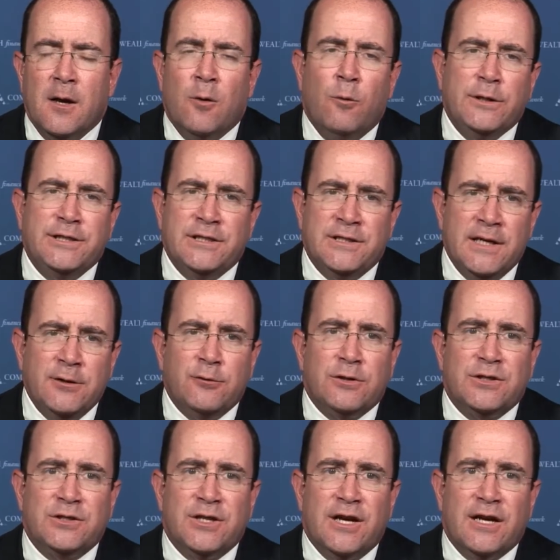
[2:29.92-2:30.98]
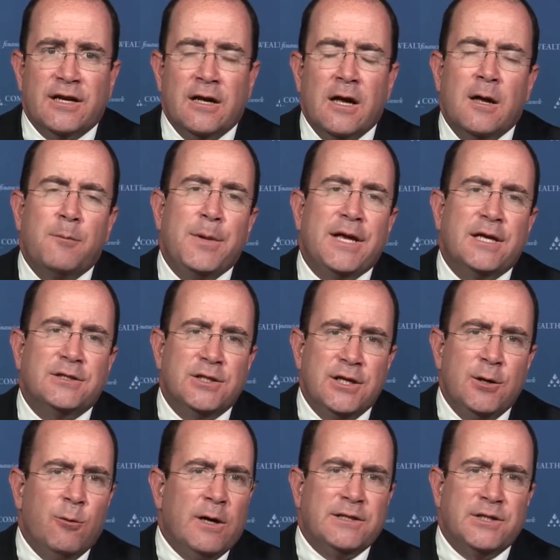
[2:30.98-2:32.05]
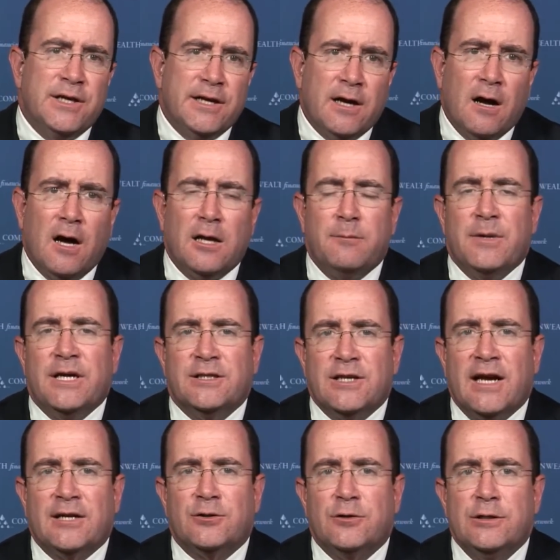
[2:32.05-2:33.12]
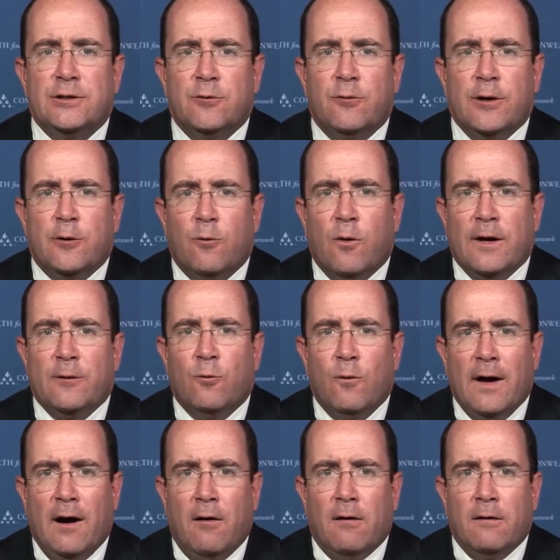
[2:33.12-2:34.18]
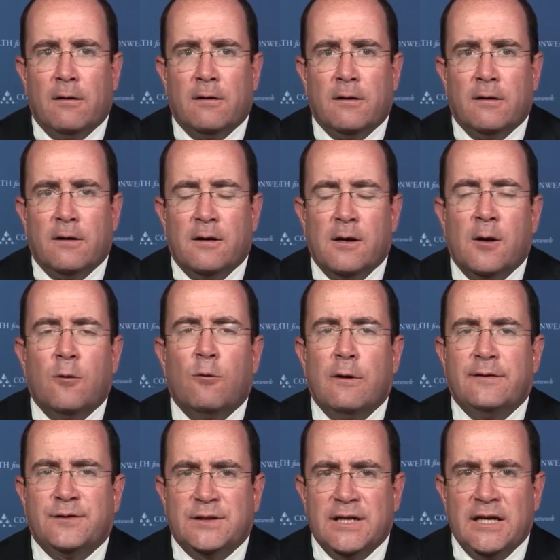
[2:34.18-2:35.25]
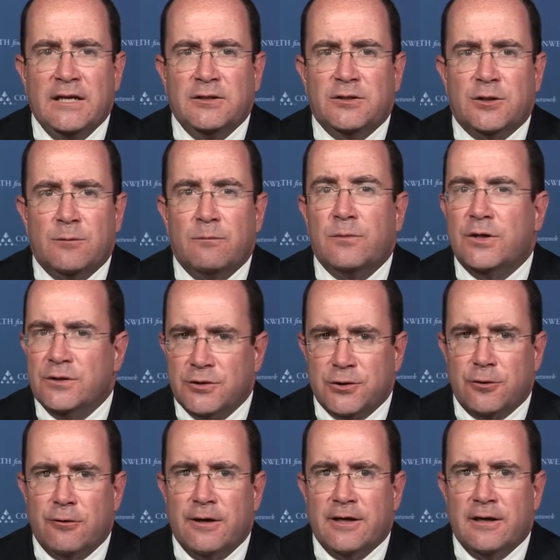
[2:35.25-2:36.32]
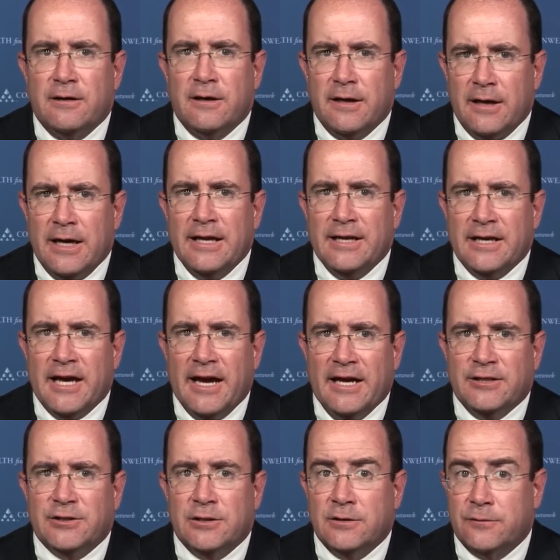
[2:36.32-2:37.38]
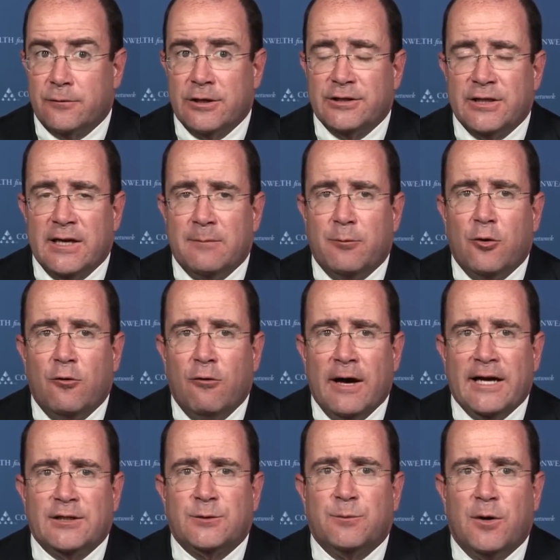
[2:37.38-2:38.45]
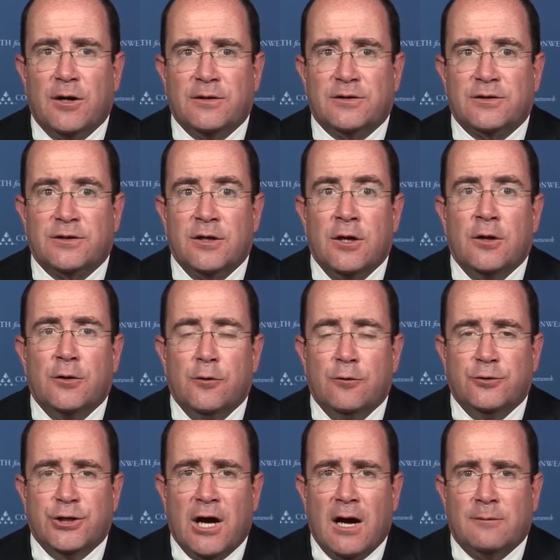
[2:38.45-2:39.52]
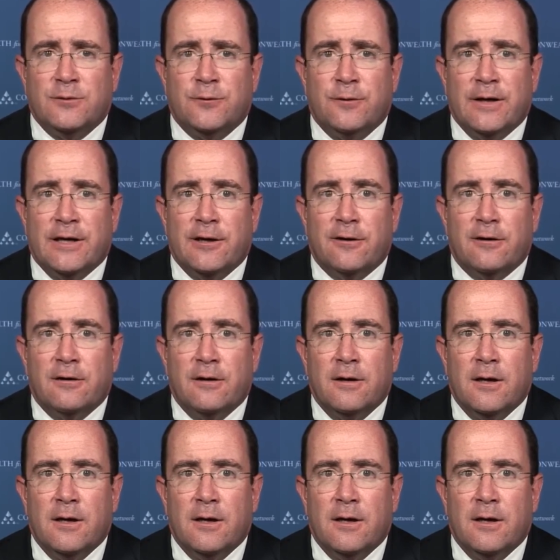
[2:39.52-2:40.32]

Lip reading: Which is interesting because the U.S. economy is actually doing quite well. We've seen some concerning indications, for example, last month's new jobs figure.